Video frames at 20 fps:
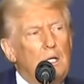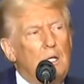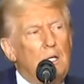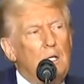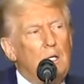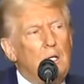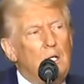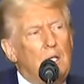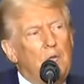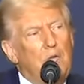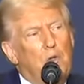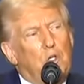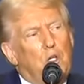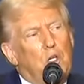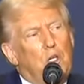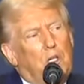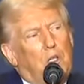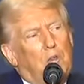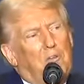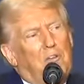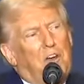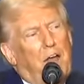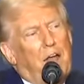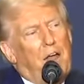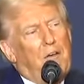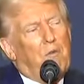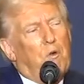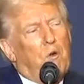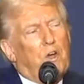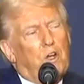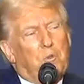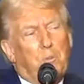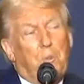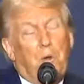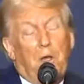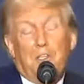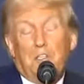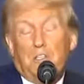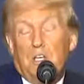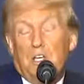If you took the 5 worst
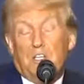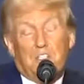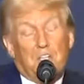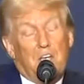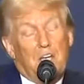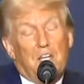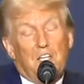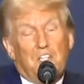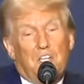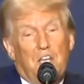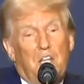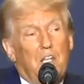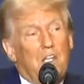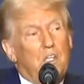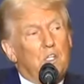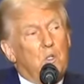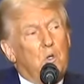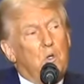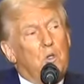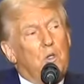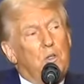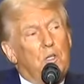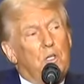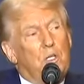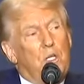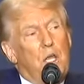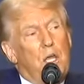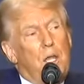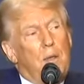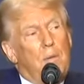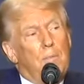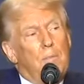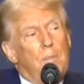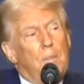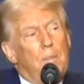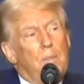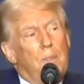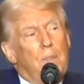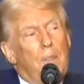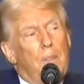presidents, and I say this all the time,
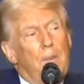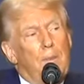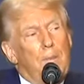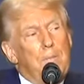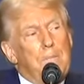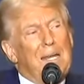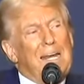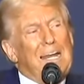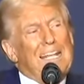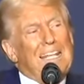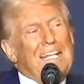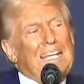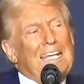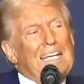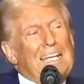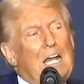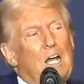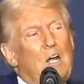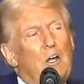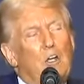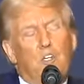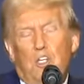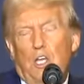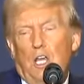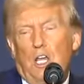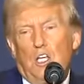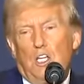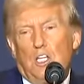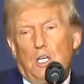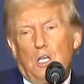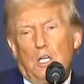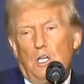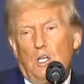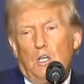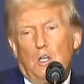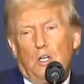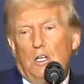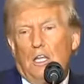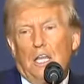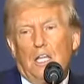but I think now I'll change it. You
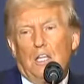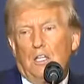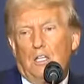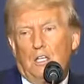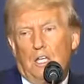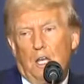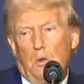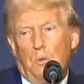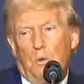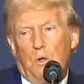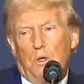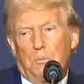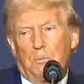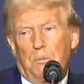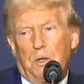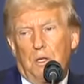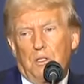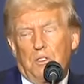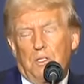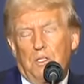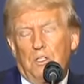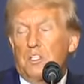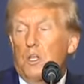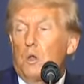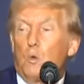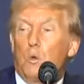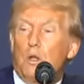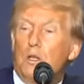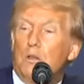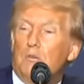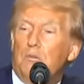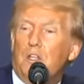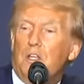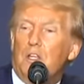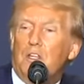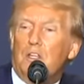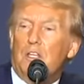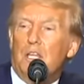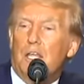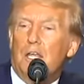could take the 10 worst presidents. They wouldn't have done
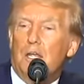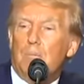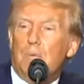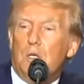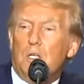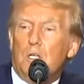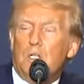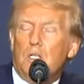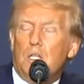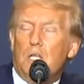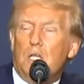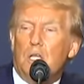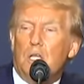the damage that